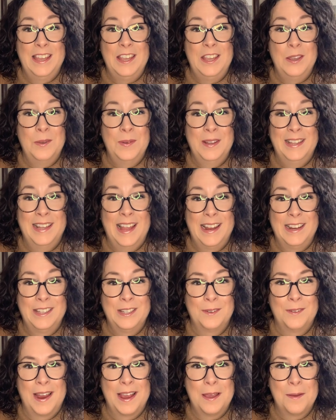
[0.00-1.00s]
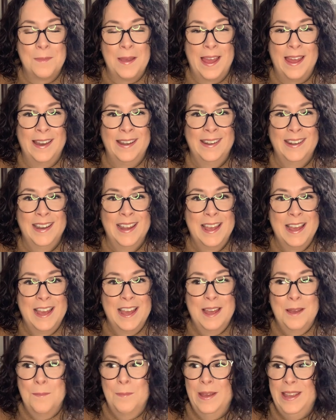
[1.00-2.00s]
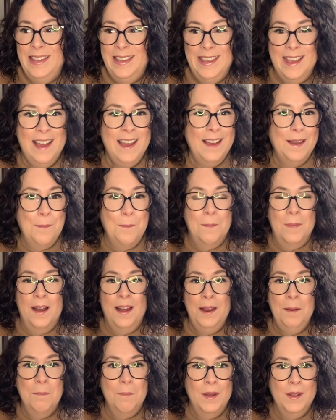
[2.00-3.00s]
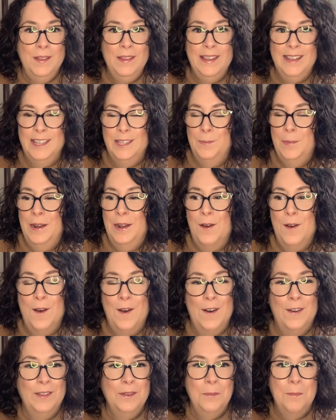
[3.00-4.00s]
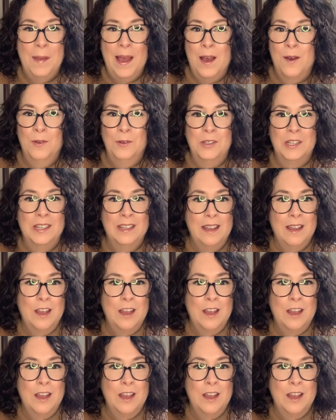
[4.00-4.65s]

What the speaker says: you would like to recommend. But yeah, my month has been all about